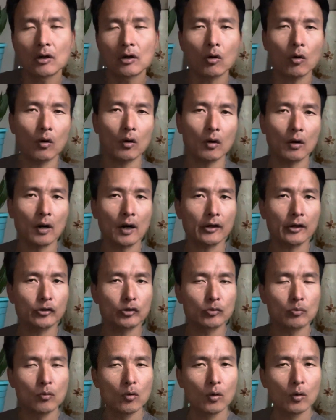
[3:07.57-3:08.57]
or are you
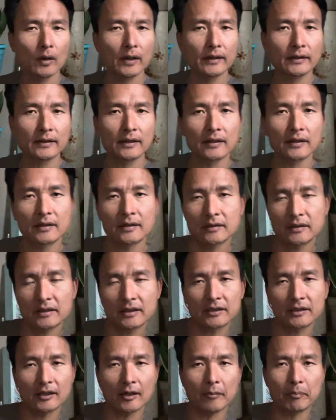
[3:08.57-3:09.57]
more like a
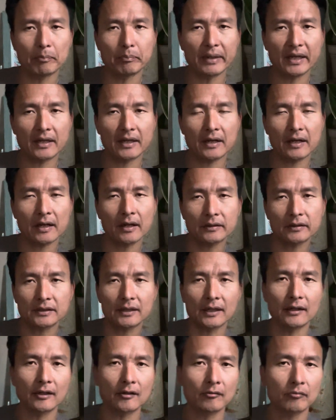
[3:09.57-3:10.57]
hitting a big cut
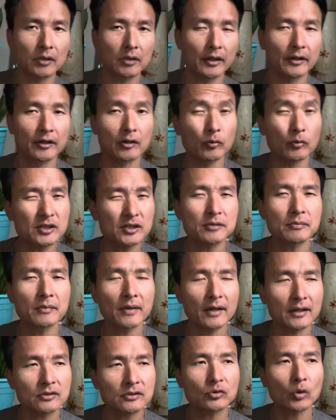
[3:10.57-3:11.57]
kind of player, which
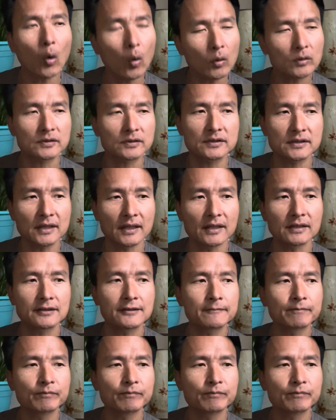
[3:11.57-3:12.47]
makes total sense.